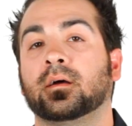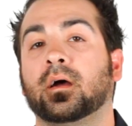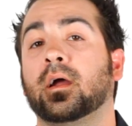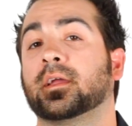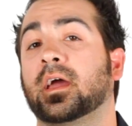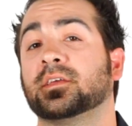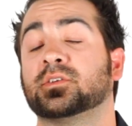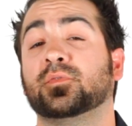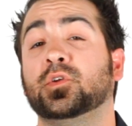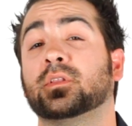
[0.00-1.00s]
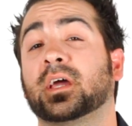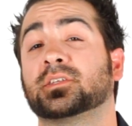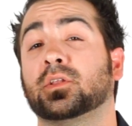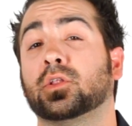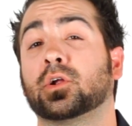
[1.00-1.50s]
Alright guys, so if you'd like
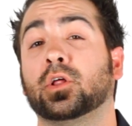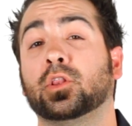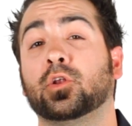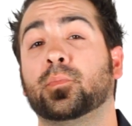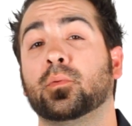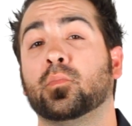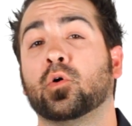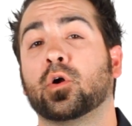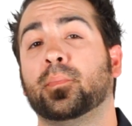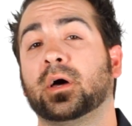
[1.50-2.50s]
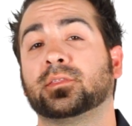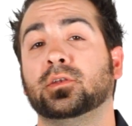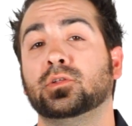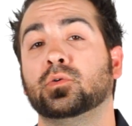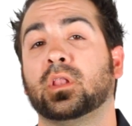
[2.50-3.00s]
to learn a little bit more about the
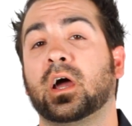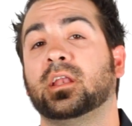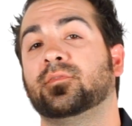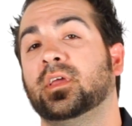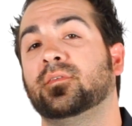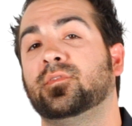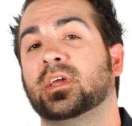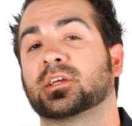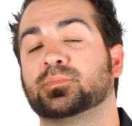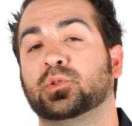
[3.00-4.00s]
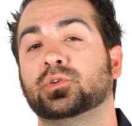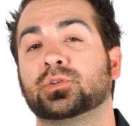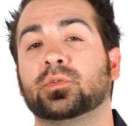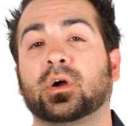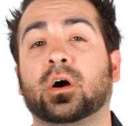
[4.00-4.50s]
new line of NVX
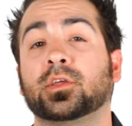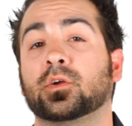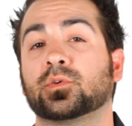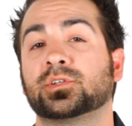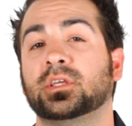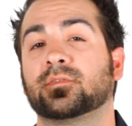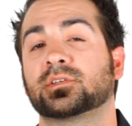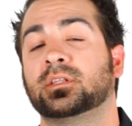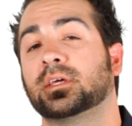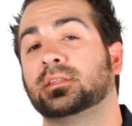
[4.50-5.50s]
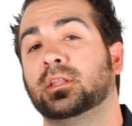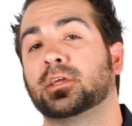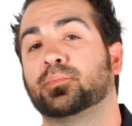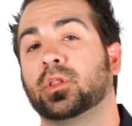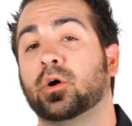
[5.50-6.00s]
Bluetooth audio receivers, click the
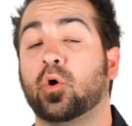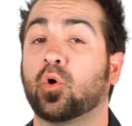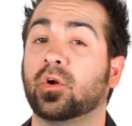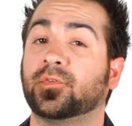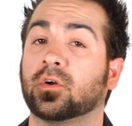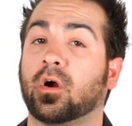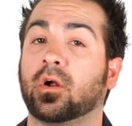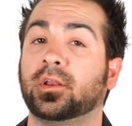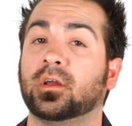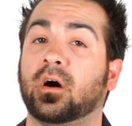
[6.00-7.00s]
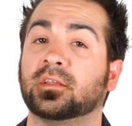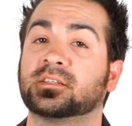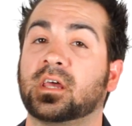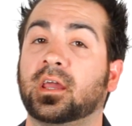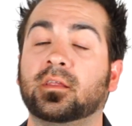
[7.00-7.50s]
link below, or if you're already on
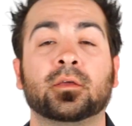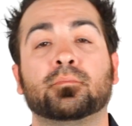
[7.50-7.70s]
site,